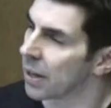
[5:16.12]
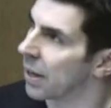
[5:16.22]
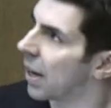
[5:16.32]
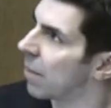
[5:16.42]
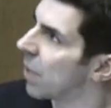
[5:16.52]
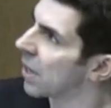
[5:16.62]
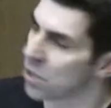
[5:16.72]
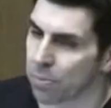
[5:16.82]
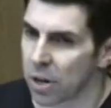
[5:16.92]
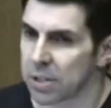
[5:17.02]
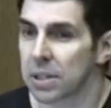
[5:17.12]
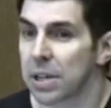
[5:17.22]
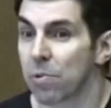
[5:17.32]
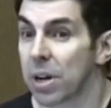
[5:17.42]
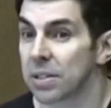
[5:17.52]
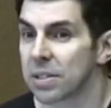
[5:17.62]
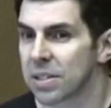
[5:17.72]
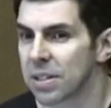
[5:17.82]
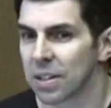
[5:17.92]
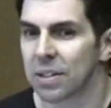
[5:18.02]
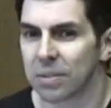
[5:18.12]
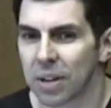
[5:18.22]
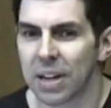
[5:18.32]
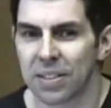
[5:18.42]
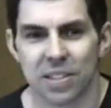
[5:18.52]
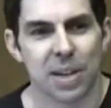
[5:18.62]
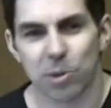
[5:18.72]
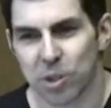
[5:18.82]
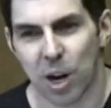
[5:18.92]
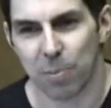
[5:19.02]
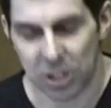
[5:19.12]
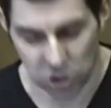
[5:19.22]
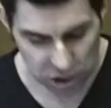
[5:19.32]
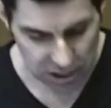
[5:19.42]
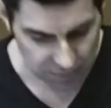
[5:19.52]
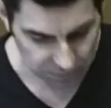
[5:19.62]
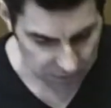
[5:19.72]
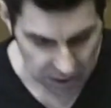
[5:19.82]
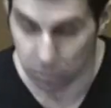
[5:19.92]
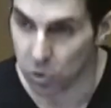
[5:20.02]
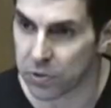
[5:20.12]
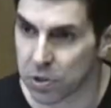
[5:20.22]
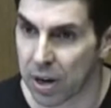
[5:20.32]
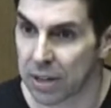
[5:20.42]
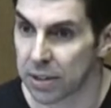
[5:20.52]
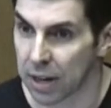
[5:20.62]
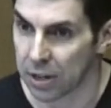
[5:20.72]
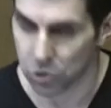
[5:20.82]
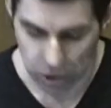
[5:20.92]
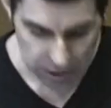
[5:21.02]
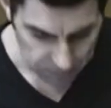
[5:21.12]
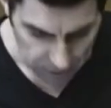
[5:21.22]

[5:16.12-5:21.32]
um, unsurprisingly runs in the summertime each year. It moves around the country.